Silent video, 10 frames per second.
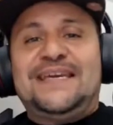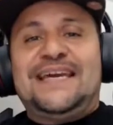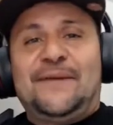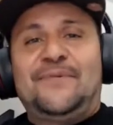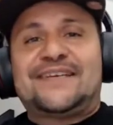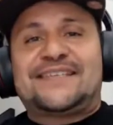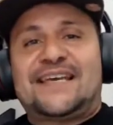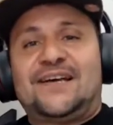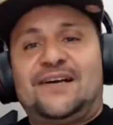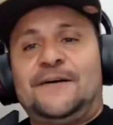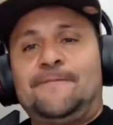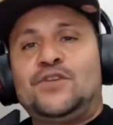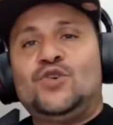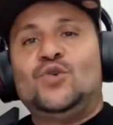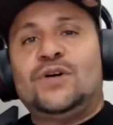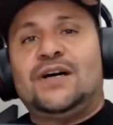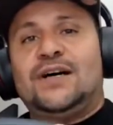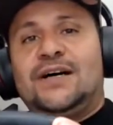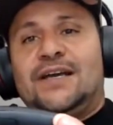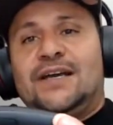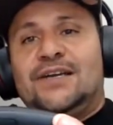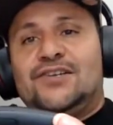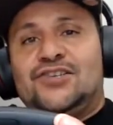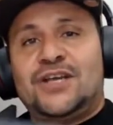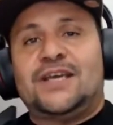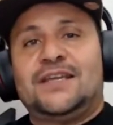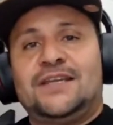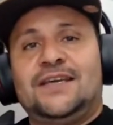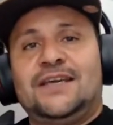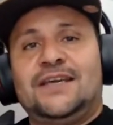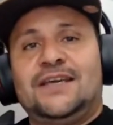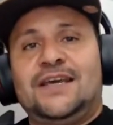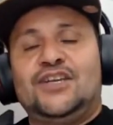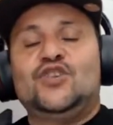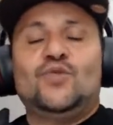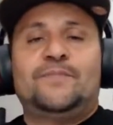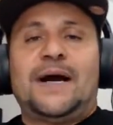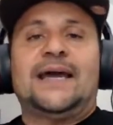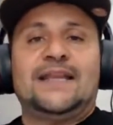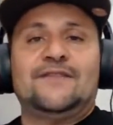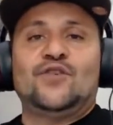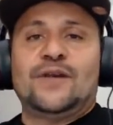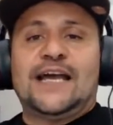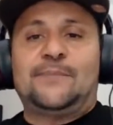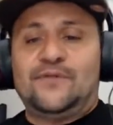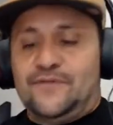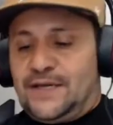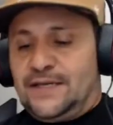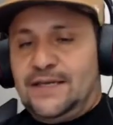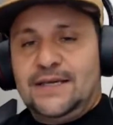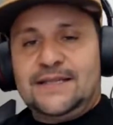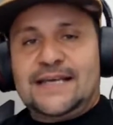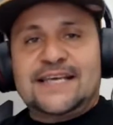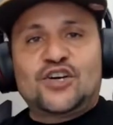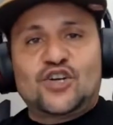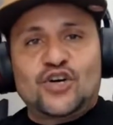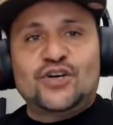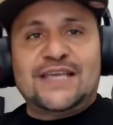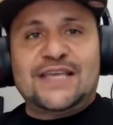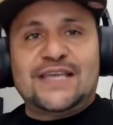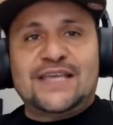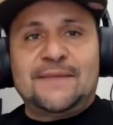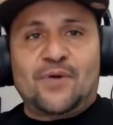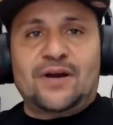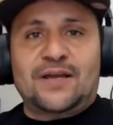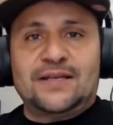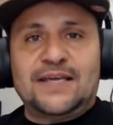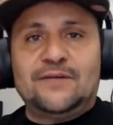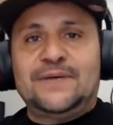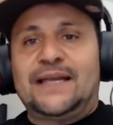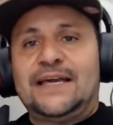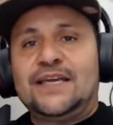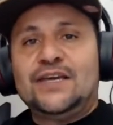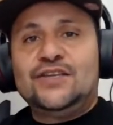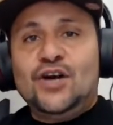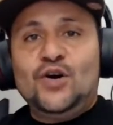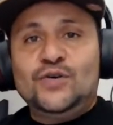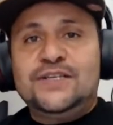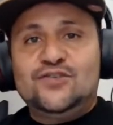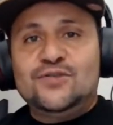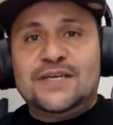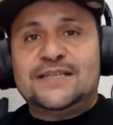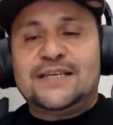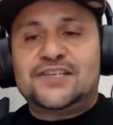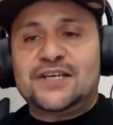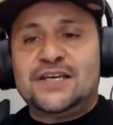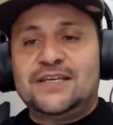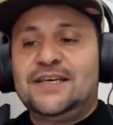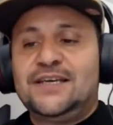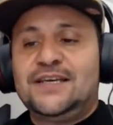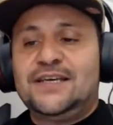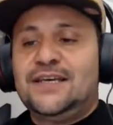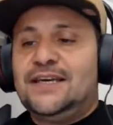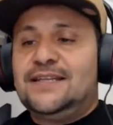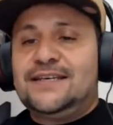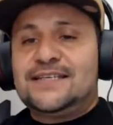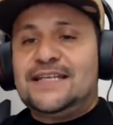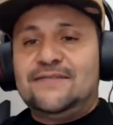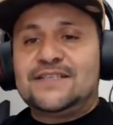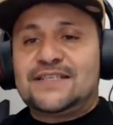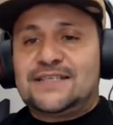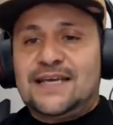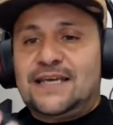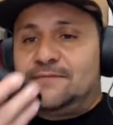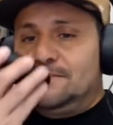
able to sell you shit and you would buy it if you're an Apple fan. That's how good they market. They would be like, "Yo, did you get the shit? It doesn't even stink.